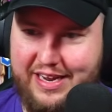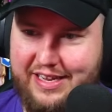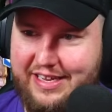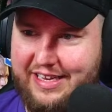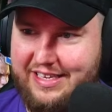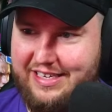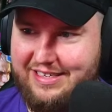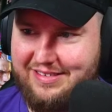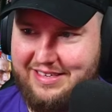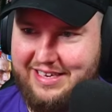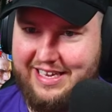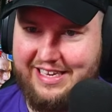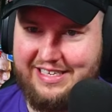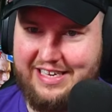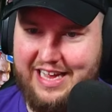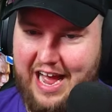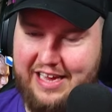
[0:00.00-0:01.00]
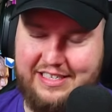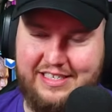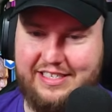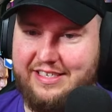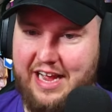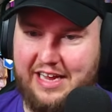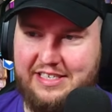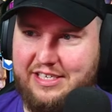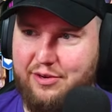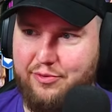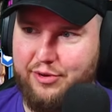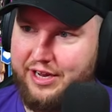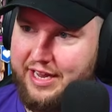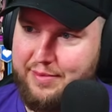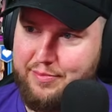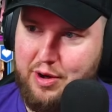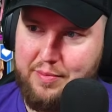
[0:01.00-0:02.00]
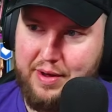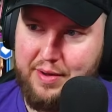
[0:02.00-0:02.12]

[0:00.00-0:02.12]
Like I still want him on my